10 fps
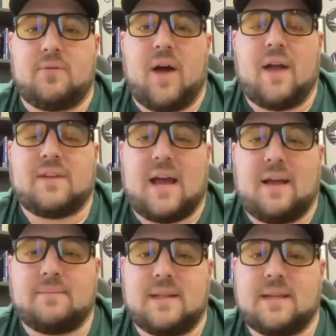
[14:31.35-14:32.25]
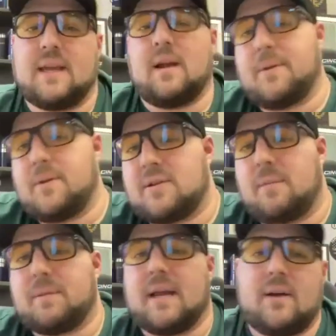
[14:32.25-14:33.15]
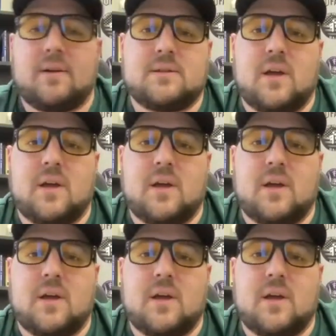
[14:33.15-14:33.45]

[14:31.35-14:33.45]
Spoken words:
5 times and then get up and do something else?